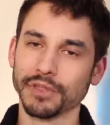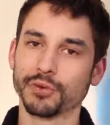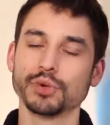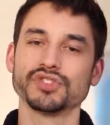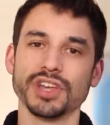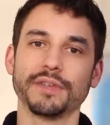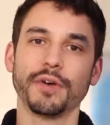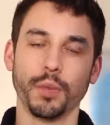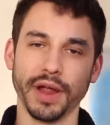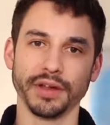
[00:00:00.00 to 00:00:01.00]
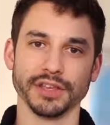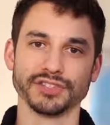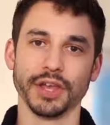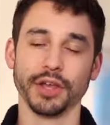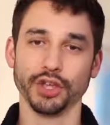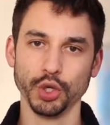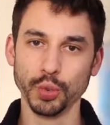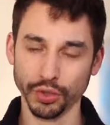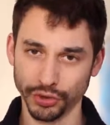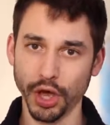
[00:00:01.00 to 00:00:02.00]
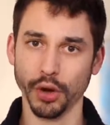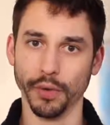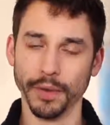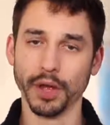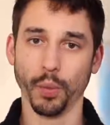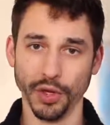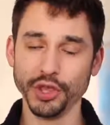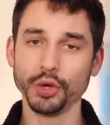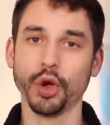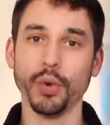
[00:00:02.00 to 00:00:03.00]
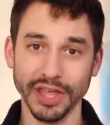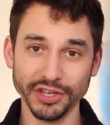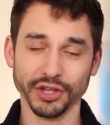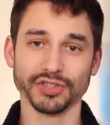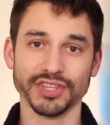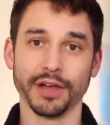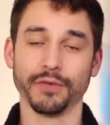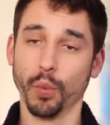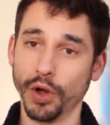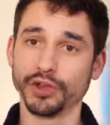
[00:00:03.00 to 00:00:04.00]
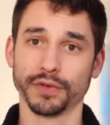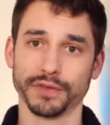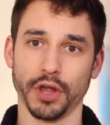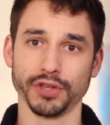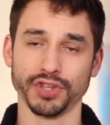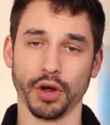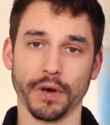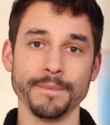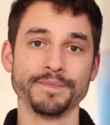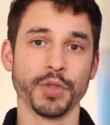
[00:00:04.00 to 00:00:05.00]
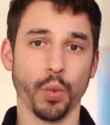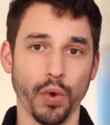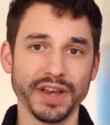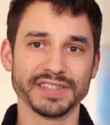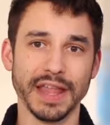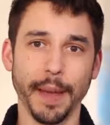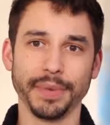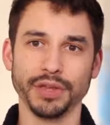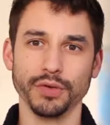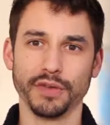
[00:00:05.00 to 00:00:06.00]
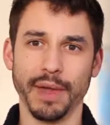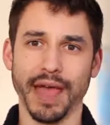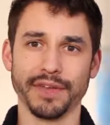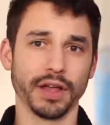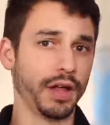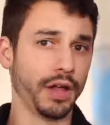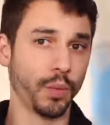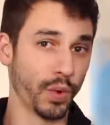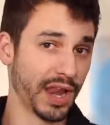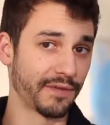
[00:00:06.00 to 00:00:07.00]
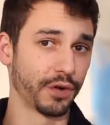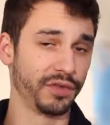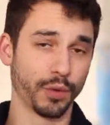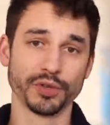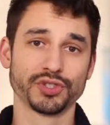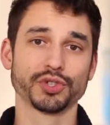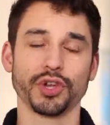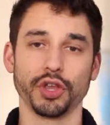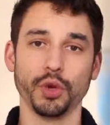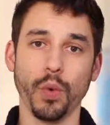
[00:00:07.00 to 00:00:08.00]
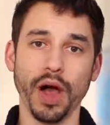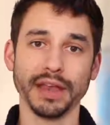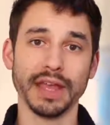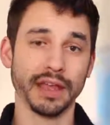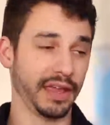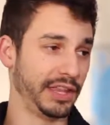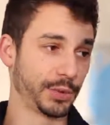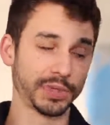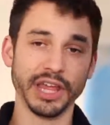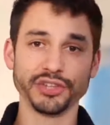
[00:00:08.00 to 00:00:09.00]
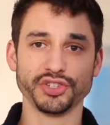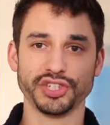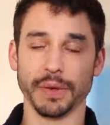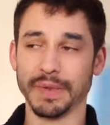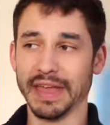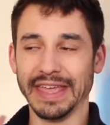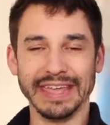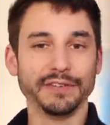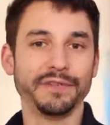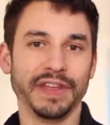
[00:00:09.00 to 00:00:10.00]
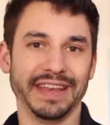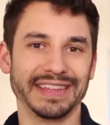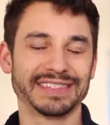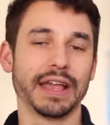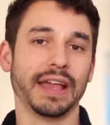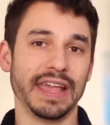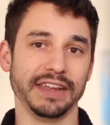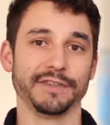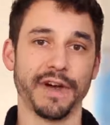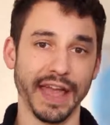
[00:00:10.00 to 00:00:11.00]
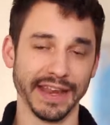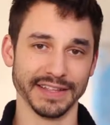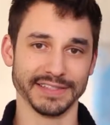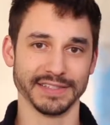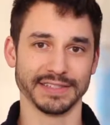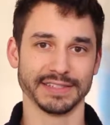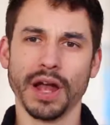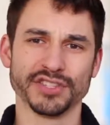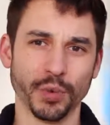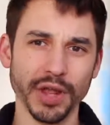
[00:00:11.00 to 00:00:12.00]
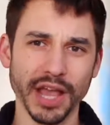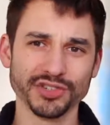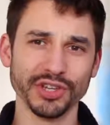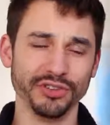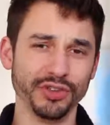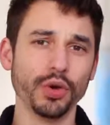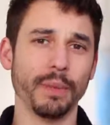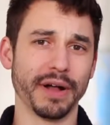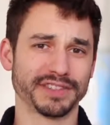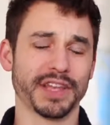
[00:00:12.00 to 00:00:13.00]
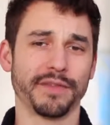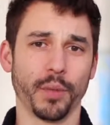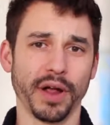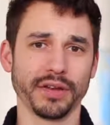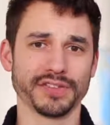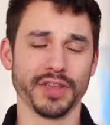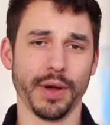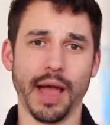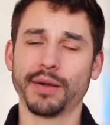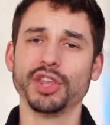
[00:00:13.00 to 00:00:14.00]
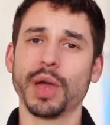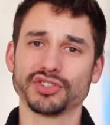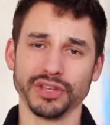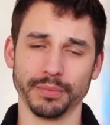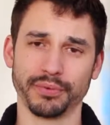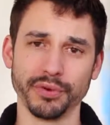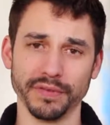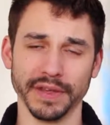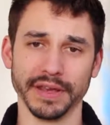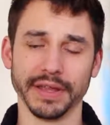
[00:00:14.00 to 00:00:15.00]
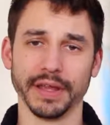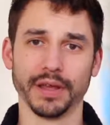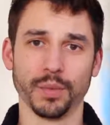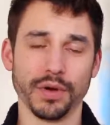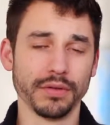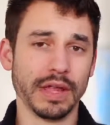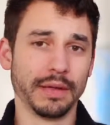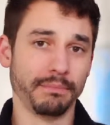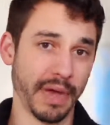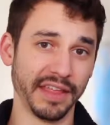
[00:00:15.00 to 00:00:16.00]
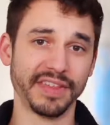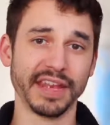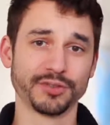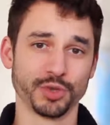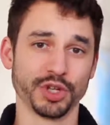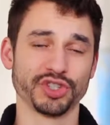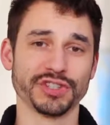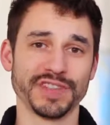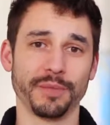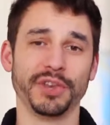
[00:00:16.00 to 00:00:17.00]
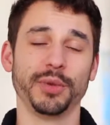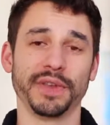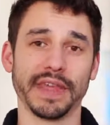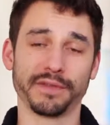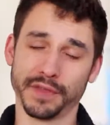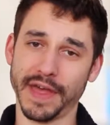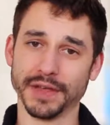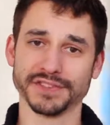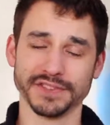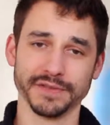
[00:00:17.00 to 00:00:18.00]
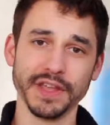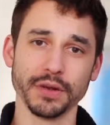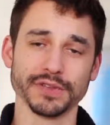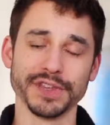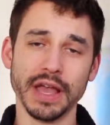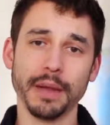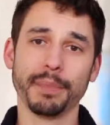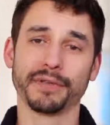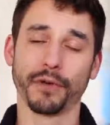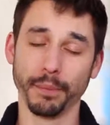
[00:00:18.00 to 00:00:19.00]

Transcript: Through self-awareness, you will know when you go into yourself what your flaws are, what is stopping you from having whatever the results are you want in your relationship, in fitness, in finances. All right, so what do you actually do about self-awareness though? How can you actually improve it? Well, meditative traditions have been doing that for thousands of years. But